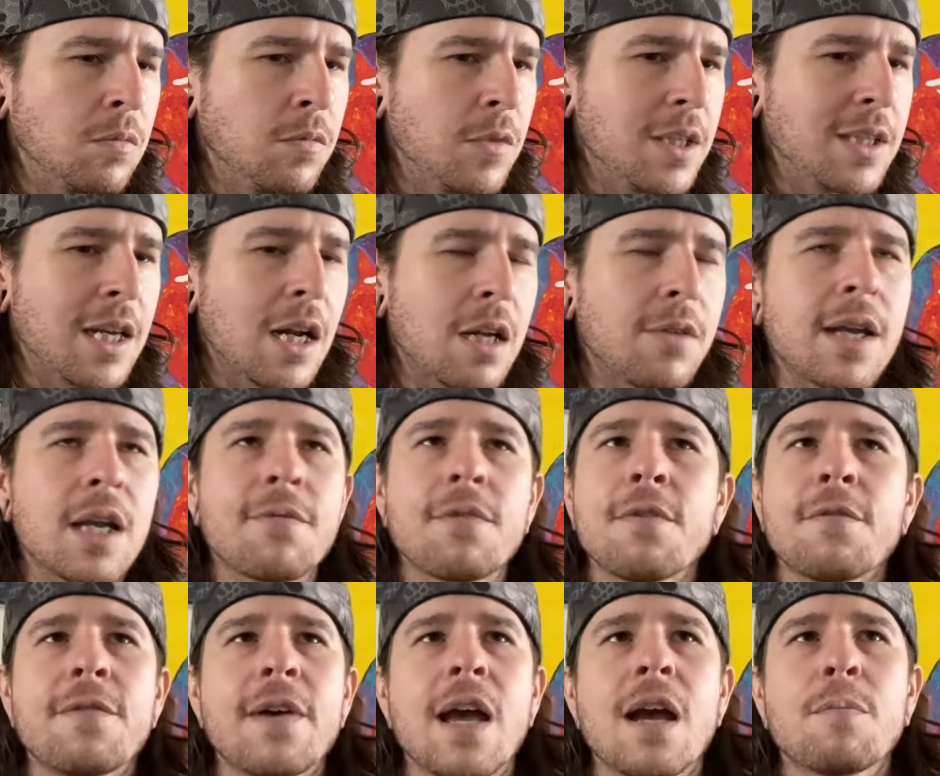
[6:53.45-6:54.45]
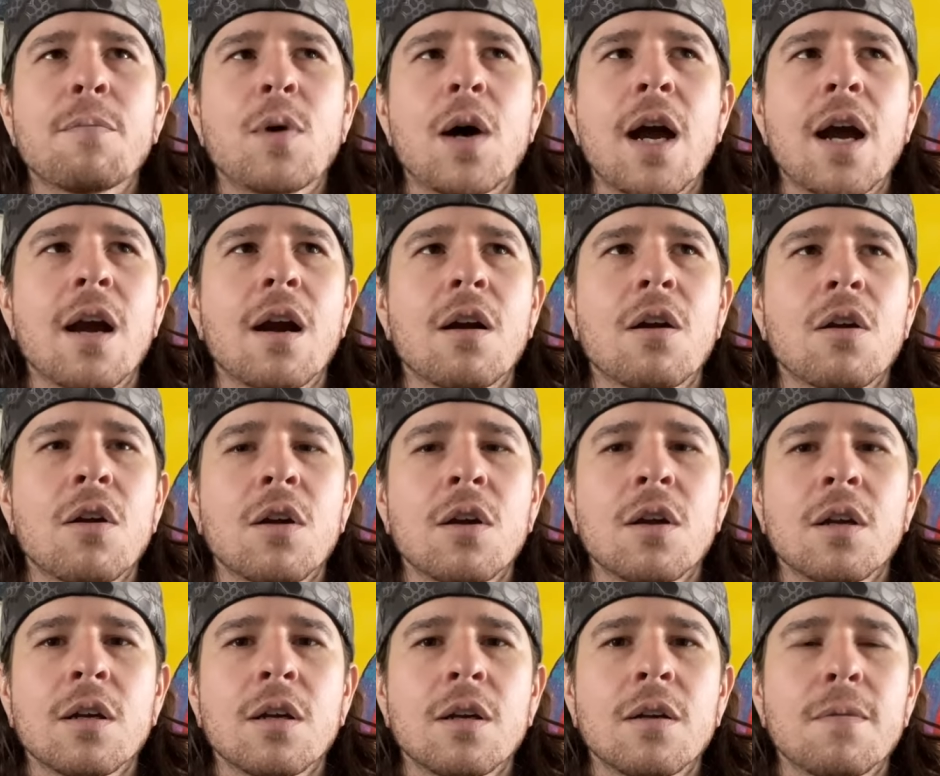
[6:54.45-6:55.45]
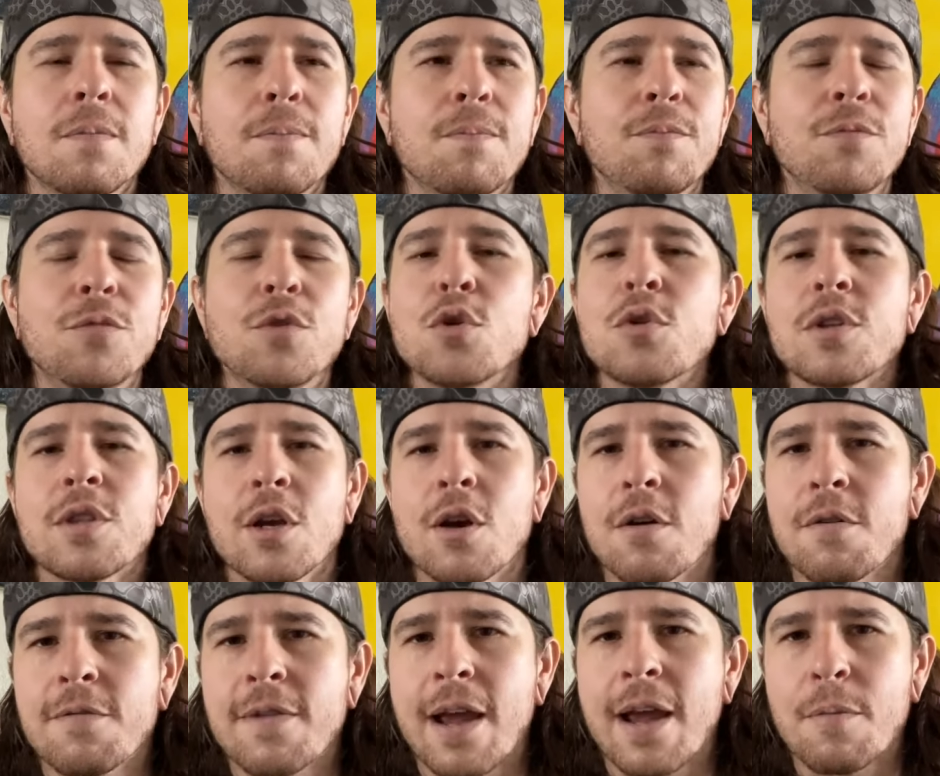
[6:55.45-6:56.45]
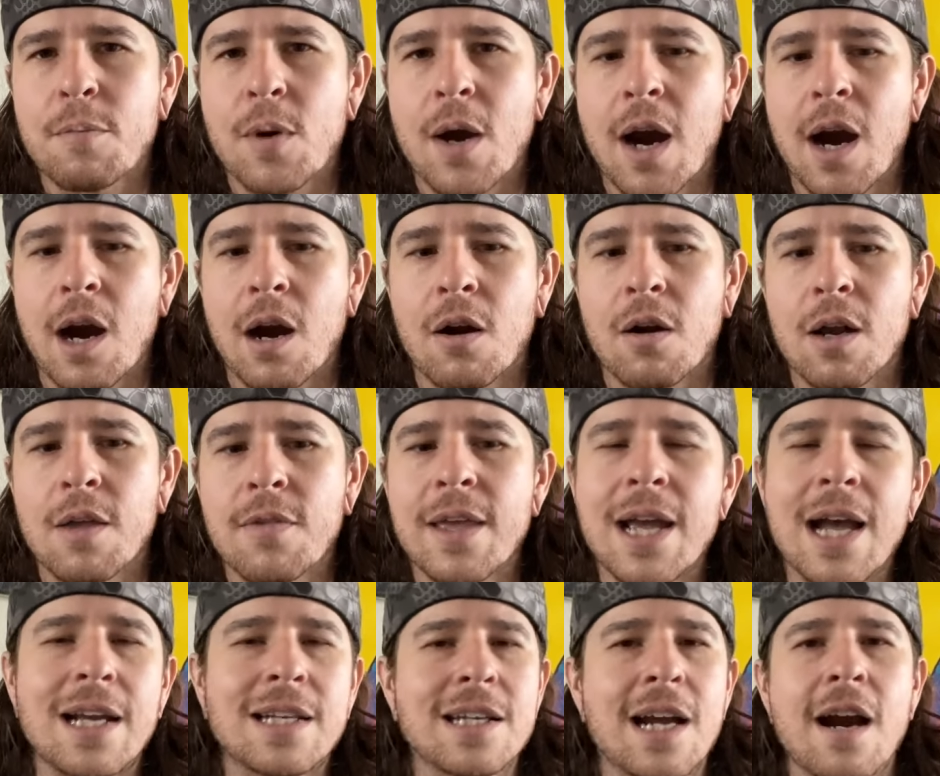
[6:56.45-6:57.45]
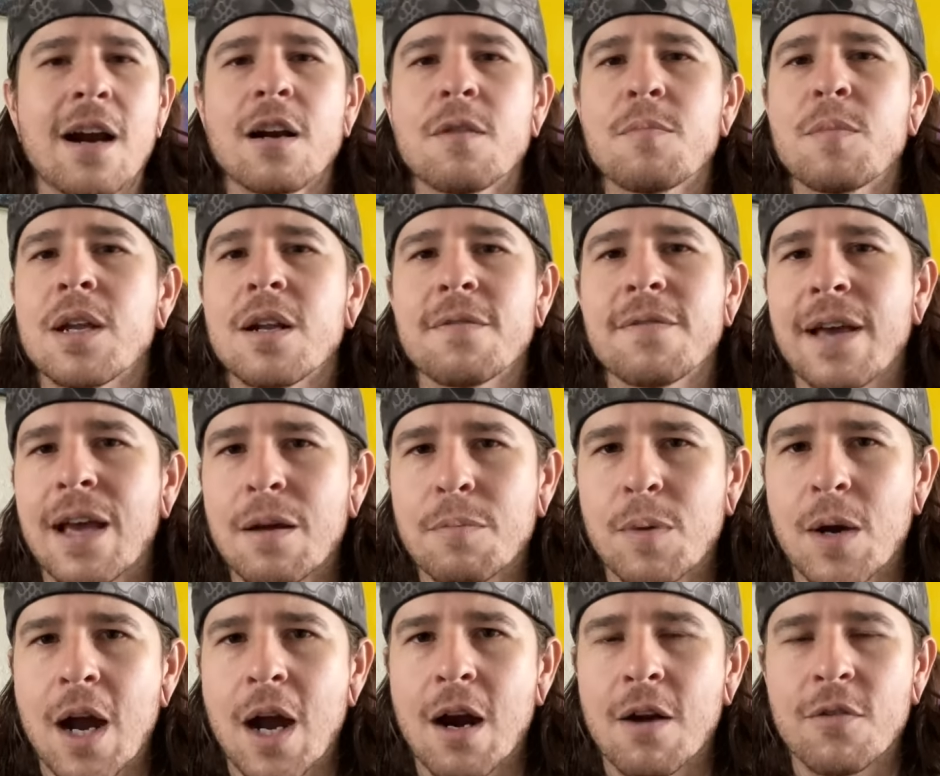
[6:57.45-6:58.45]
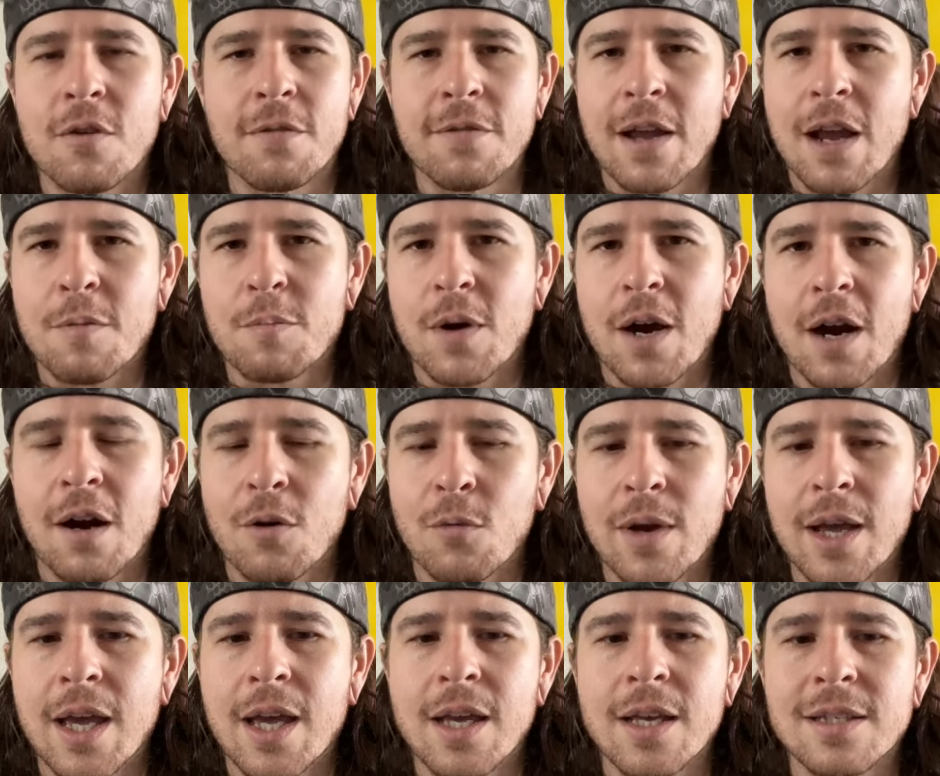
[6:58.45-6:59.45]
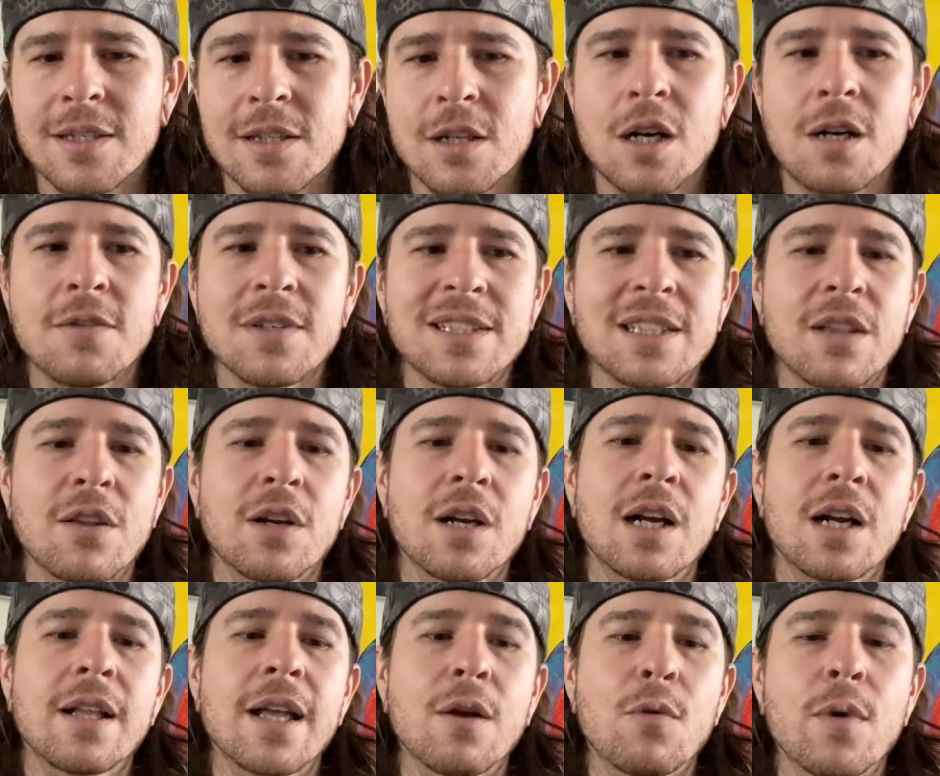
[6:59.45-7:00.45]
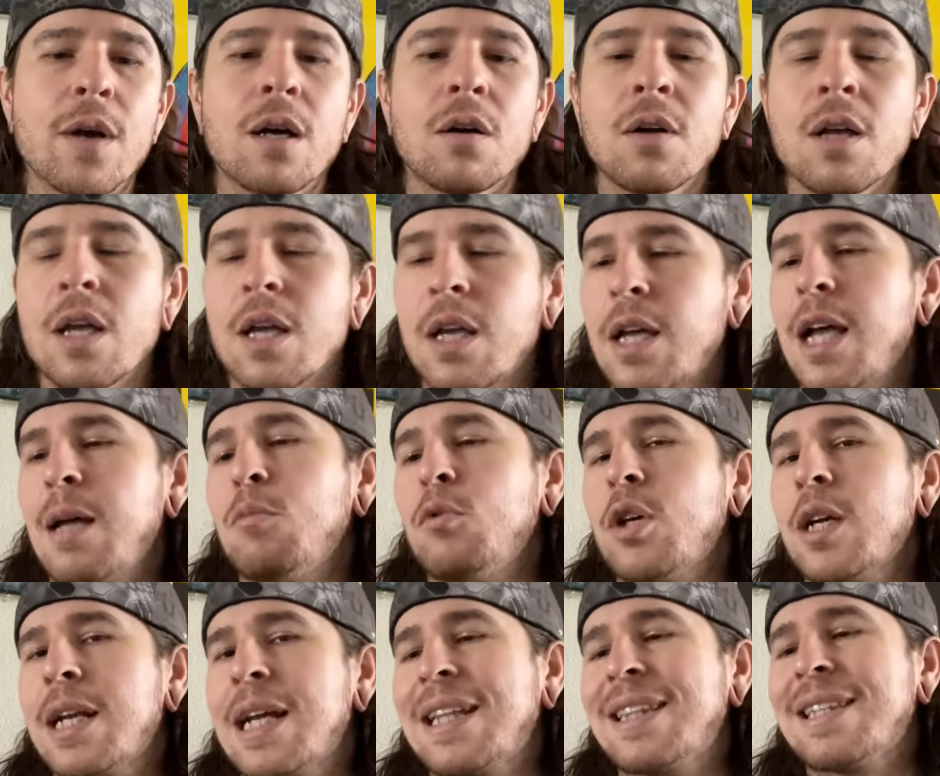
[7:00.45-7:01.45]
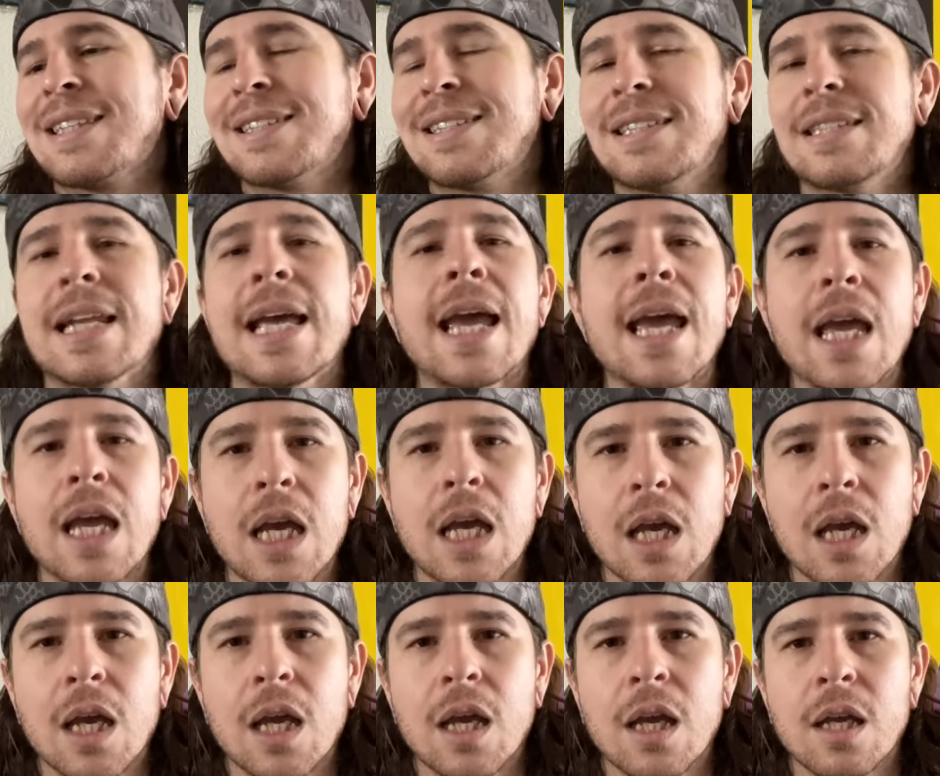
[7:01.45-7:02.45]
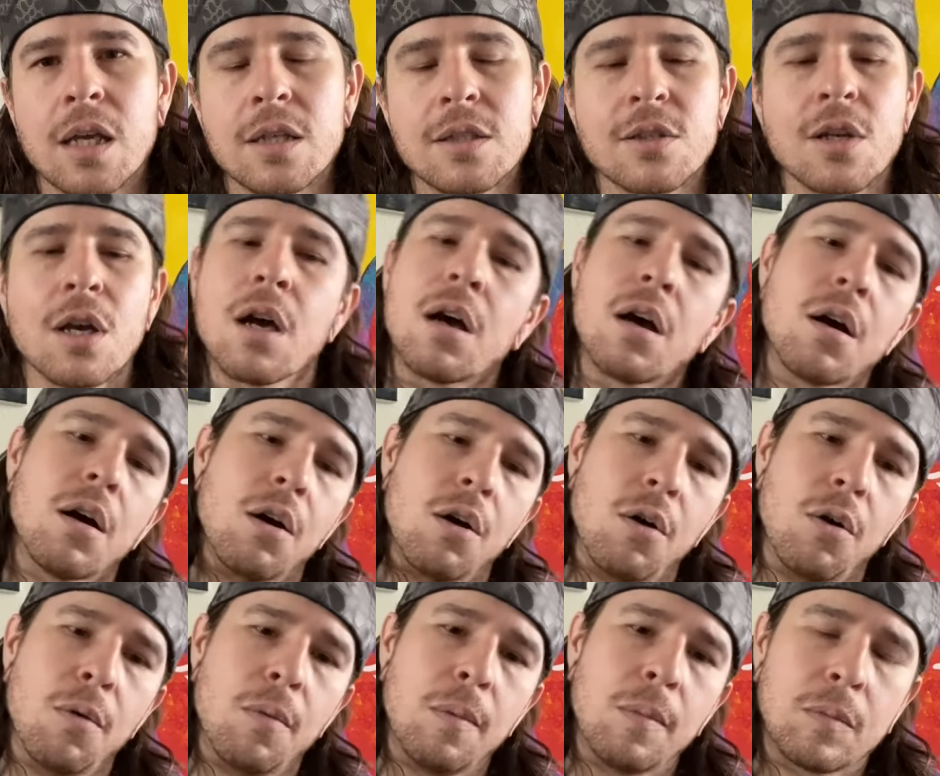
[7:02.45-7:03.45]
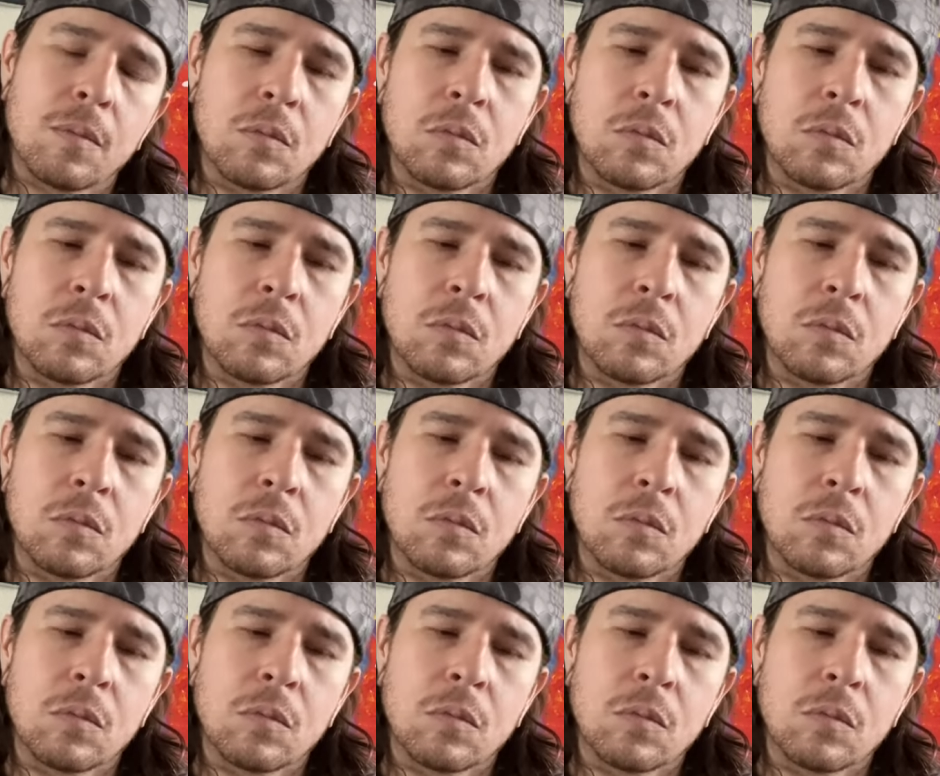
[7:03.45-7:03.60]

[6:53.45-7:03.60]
It's kind of like if a vampire knew that they were a vampire and they got tired of being a vampire and their vampire ways, and all of a sudden they're kind of like, well, I'm looking at the stake. So,